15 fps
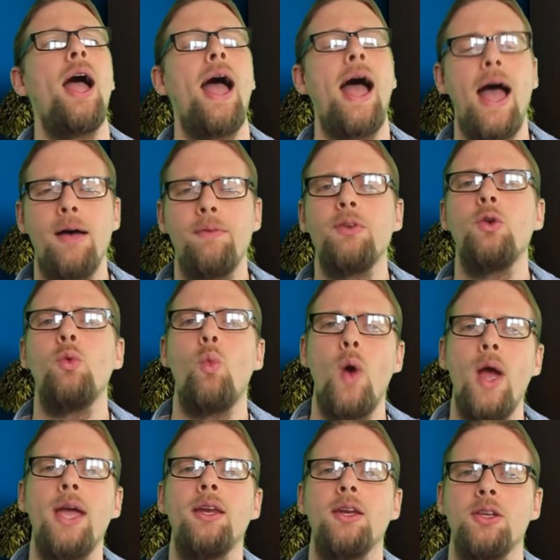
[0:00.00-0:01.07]
have an
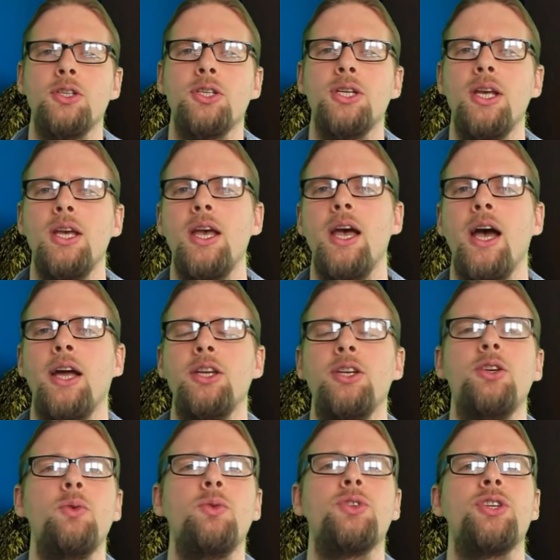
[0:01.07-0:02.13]
awareness. And you
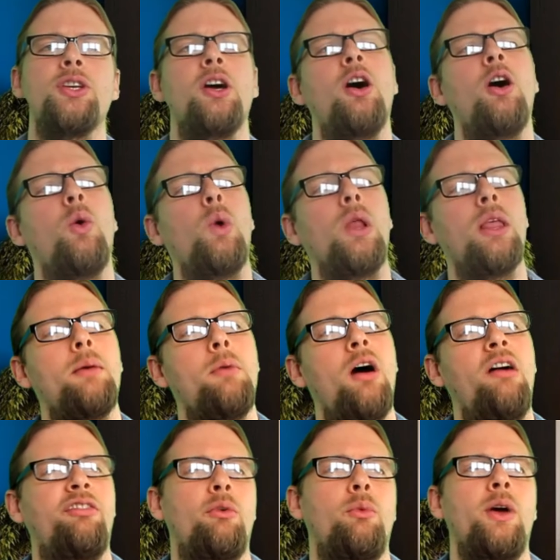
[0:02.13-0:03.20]
don't say, oh, well, I'm
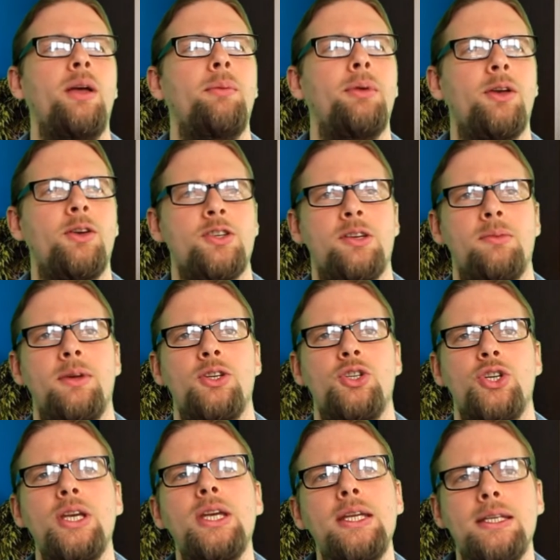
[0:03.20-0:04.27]
overweight because of my
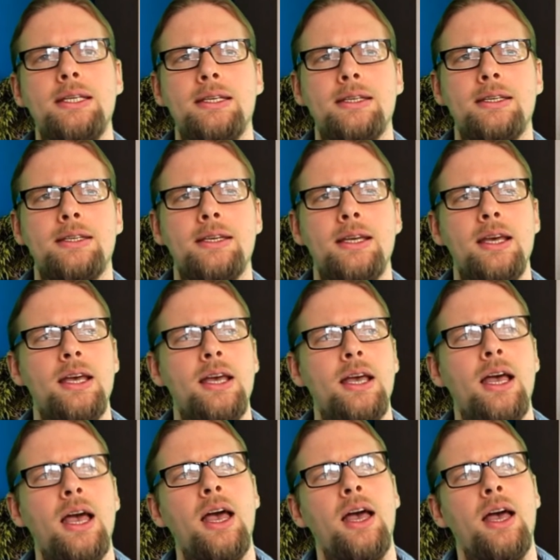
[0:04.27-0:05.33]
genes.
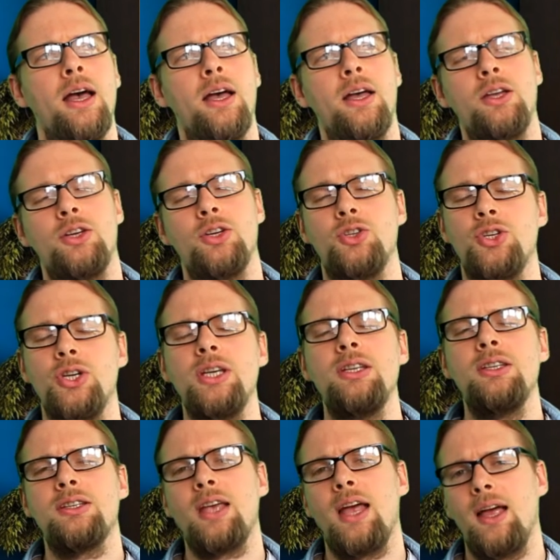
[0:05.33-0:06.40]
Your
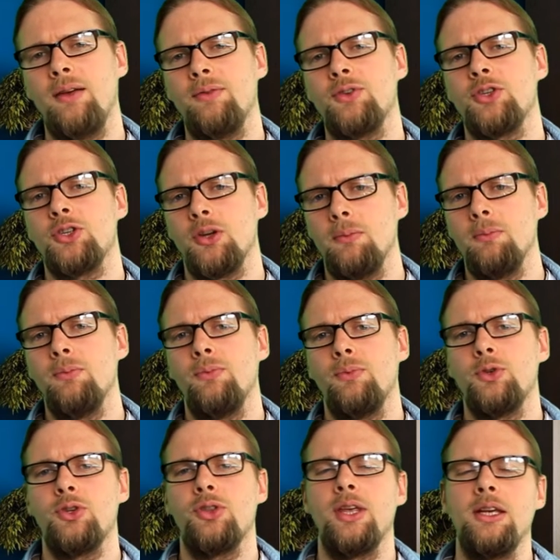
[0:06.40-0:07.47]
genes have
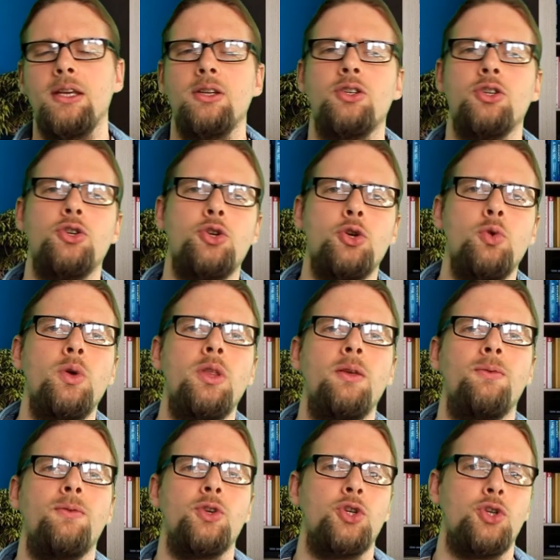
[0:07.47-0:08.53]
something to do with it
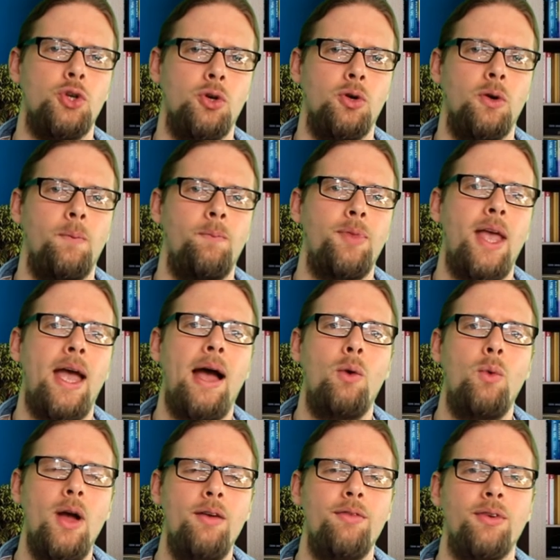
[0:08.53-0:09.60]
for sure.
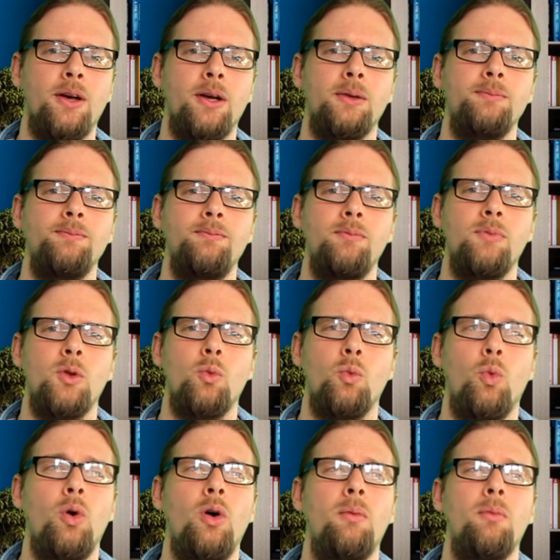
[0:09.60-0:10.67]
However,
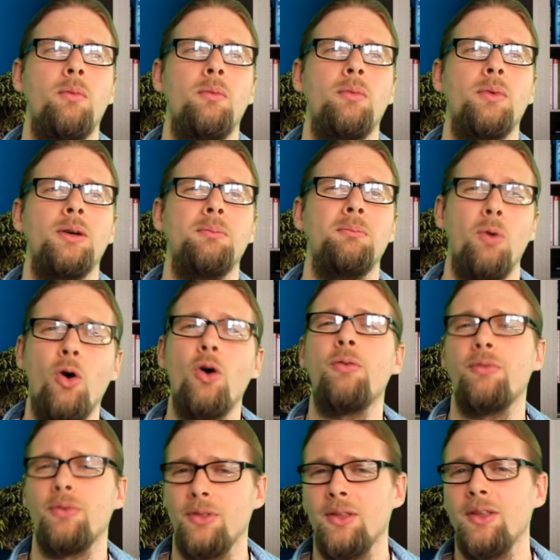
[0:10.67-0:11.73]
what more
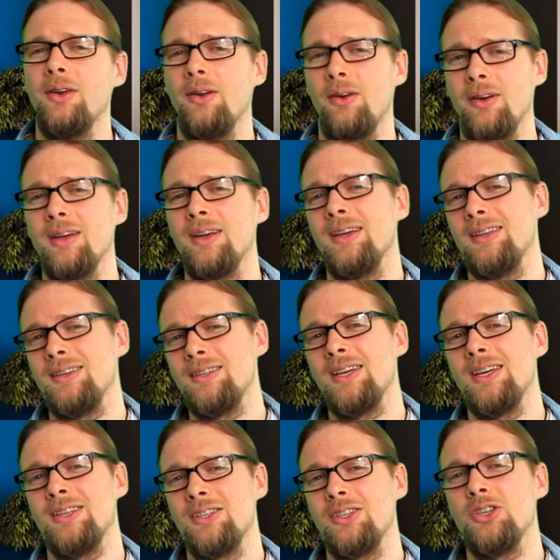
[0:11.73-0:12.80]
often than not it is,
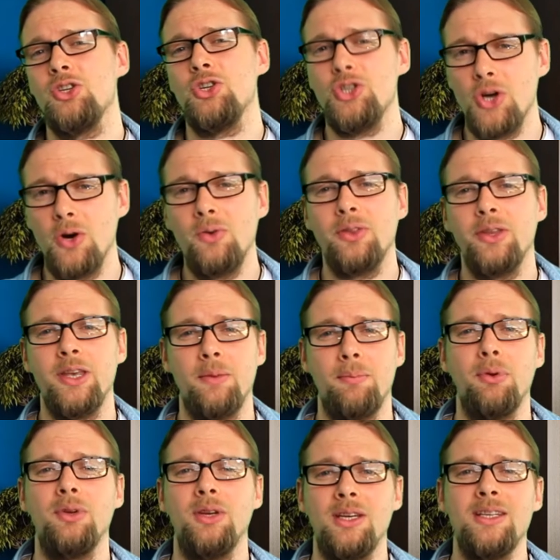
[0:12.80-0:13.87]
it's the junk that you're
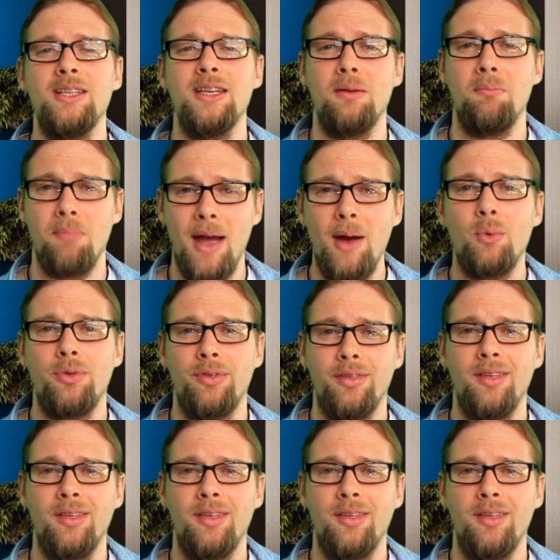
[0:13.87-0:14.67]
putting into your mouth.